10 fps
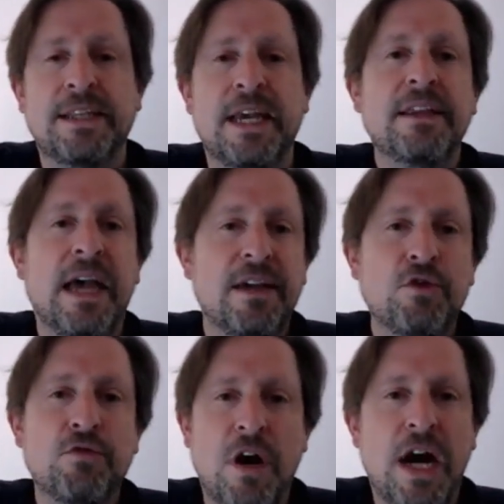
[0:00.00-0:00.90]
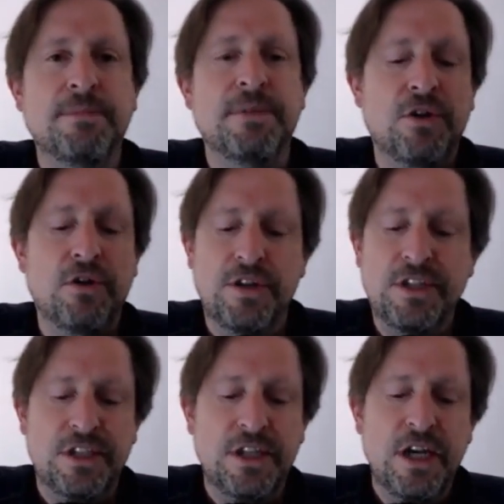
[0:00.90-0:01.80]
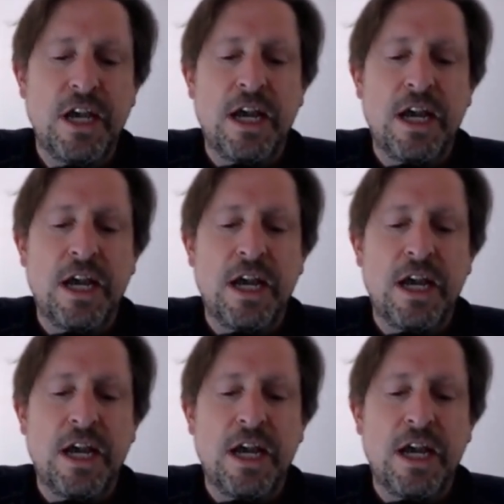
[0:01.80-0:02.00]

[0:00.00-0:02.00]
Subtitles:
And you're right, because